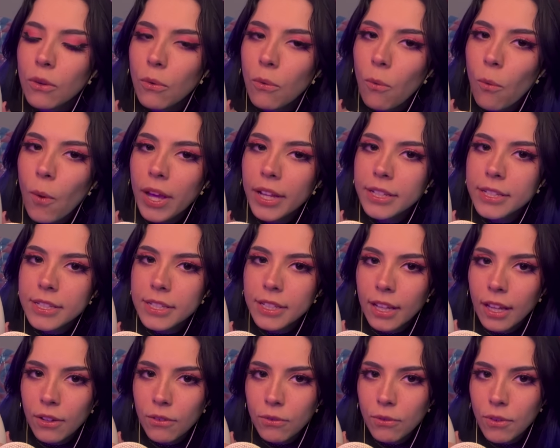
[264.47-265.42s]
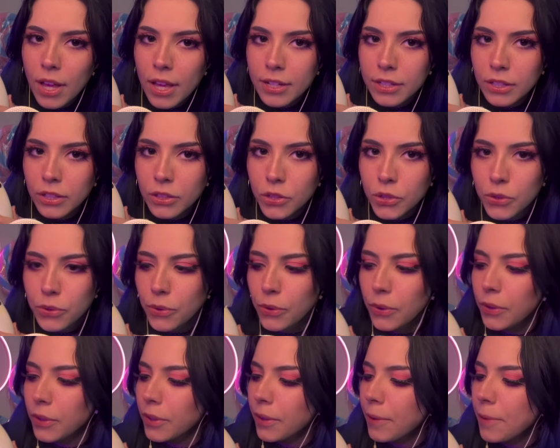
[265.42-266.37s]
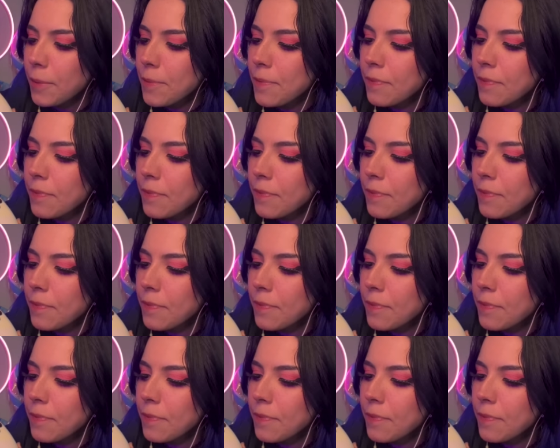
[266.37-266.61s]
white and red controller.